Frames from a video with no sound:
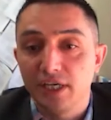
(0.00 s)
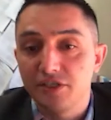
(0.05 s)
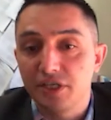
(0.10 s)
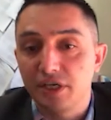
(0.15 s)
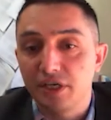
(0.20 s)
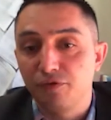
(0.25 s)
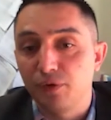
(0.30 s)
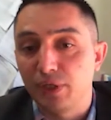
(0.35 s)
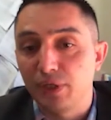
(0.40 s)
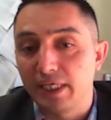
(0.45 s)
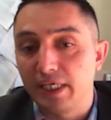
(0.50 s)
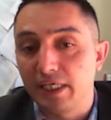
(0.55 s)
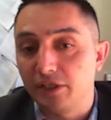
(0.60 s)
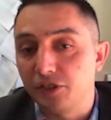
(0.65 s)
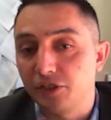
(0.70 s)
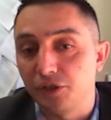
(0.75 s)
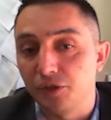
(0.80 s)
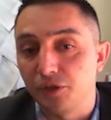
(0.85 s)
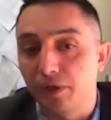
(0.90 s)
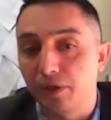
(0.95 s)
us if
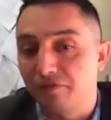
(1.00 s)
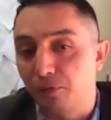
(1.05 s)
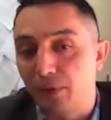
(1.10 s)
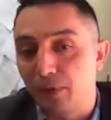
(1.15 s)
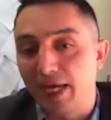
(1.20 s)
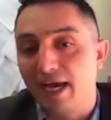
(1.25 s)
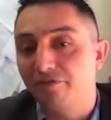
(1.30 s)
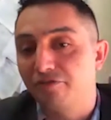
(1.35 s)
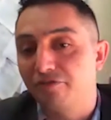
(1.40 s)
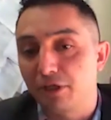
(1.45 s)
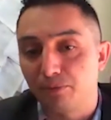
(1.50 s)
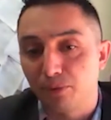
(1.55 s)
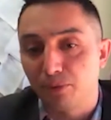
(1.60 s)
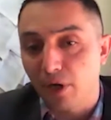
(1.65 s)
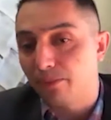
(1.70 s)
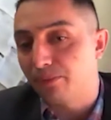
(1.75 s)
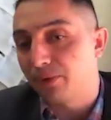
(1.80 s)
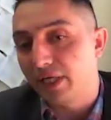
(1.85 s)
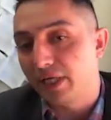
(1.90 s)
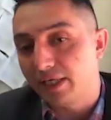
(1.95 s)
we have the
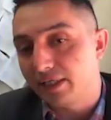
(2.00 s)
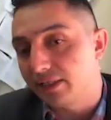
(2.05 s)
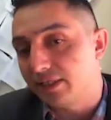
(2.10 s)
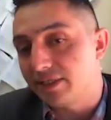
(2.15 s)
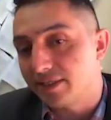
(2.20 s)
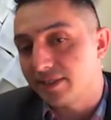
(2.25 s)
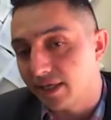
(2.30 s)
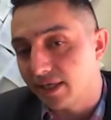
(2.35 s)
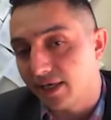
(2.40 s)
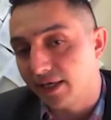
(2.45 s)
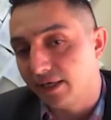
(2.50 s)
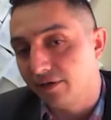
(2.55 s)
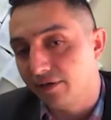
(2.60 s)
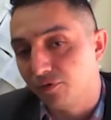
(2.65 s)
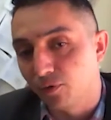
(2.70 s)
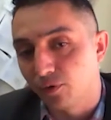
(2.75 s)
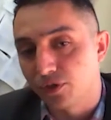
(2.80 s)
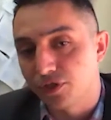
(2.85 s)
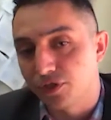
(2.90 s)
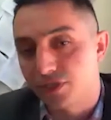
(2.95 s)
appropriate design
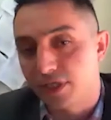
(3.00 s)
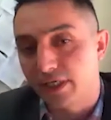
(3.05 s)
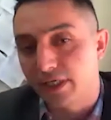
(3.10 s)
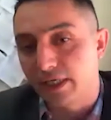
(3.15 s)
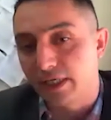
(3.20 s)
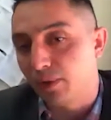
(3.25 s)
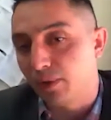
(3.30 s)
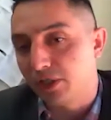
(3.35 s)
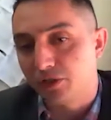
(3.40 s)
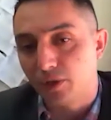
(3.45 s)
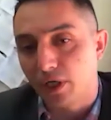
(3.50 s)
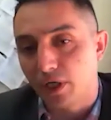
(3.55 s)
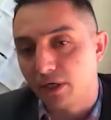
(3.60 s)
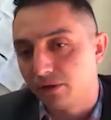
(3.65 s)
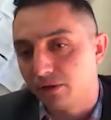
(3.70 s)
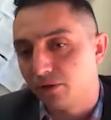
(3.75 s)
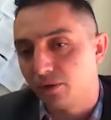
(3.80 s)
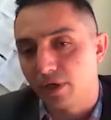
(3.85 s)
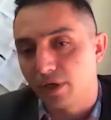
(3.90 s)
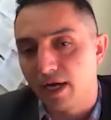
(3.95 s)
for study, what
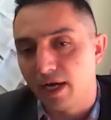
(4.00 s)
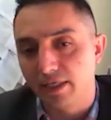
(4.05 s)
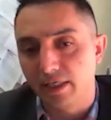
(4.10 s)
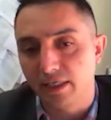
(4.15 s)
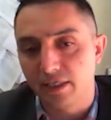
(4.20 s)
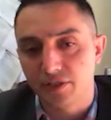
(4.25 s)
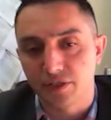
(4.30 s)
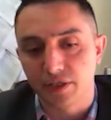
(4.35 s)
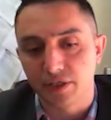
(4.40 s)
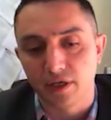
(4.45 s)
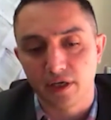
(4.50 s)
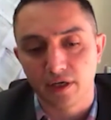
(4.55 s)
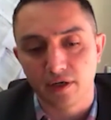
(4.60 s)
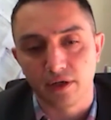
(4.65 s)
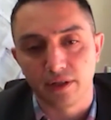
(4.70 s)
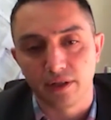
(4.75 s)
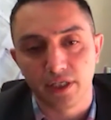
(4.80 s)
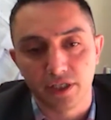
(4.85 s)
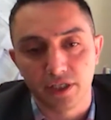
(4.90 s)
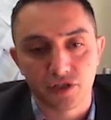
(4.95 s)
your ideas are
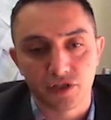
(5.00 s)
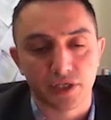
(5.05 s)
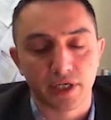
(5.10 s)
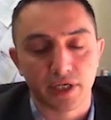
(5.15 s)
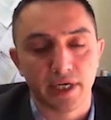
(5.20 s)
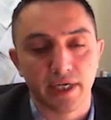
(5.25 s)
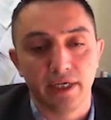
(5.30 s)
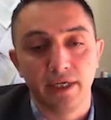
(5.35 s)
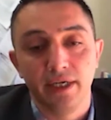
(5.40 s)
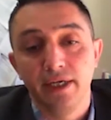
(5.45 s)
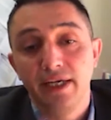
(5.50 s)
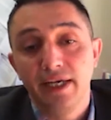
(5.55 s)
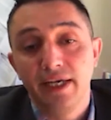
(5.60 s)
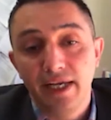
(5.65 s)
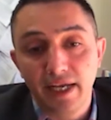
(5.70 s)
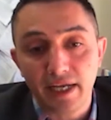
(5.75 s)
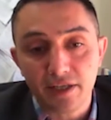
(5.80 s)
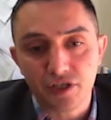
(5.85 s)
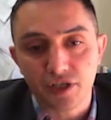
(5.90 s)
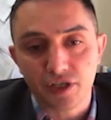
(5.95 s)
on the design,
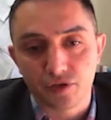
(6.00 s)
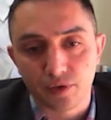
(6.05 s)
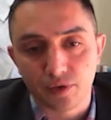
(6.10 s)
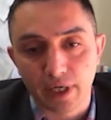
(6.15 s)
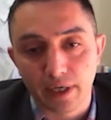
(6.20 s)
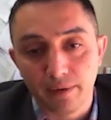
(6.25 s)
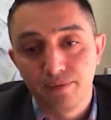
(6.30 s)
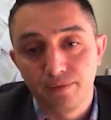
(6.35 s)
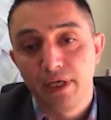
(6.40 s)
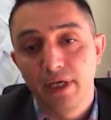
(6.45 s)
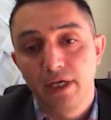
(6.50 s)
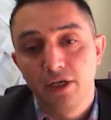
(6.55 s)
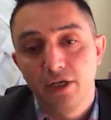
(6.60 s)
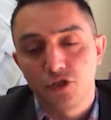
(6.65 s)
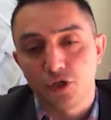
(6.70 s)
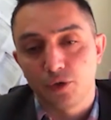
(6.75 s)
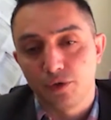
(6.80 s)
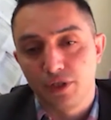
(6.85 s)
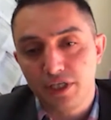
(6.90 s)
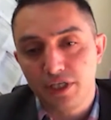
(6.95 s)
etc.
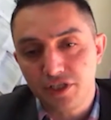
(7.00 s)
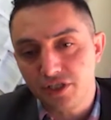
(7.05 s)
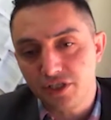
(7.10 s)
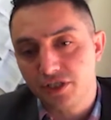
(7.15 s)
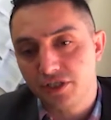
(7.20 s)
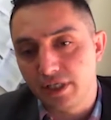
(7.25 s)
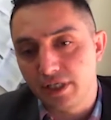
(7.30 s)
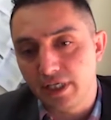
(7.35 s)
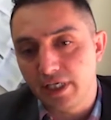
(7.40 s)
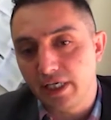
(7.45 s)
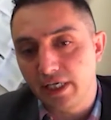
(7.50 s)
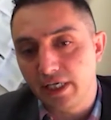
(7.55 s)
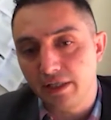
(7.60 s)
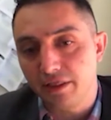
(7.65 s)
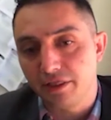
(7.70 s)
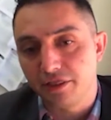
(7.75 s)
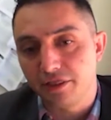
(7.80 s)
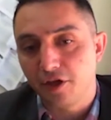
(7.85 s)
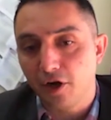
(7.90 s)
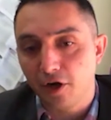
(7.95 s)
So this is
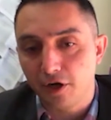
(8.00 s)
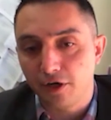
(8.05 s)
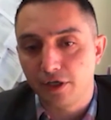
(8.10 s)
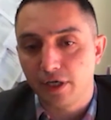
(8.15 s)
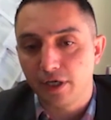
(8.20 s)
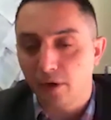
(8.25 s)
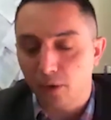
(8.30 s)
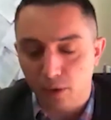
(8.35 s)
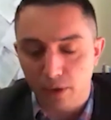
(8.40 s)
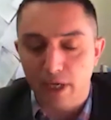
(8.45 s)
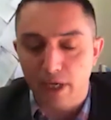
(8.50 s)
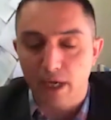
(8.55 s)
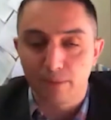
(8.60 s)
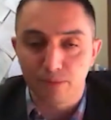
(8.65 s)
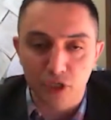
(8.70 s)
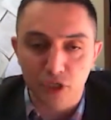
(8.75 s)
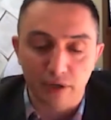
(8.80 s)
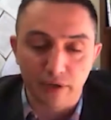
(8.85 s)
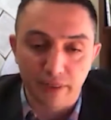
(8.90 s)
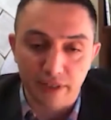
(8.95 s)
the
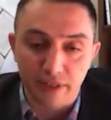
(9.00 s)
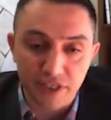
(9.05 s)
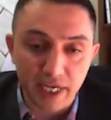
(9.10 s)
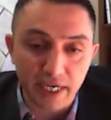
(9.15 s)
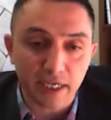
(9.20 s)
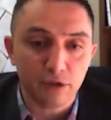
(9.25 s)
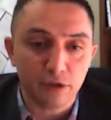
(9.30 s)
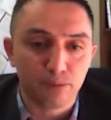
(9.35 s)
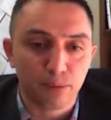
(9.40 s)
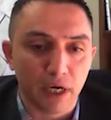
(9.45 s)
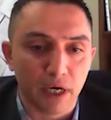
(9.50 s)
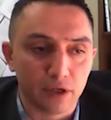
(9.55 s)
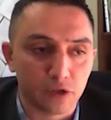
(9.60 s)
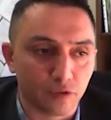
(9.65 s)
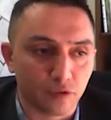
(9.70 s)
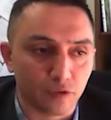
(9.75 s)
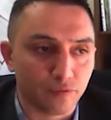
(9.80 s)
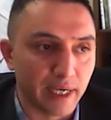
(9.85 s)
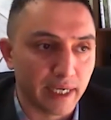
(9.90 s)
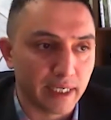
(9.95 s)
the second part
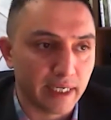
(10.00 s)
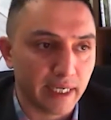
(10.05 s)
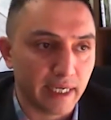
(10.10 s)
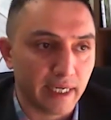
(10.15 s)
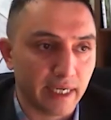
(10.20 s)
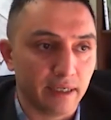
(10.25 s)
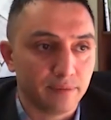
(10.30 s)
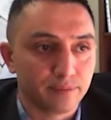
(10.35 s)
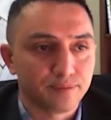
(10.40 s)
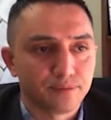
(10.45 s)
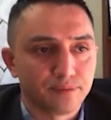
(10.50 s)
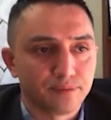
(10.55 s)
of my day.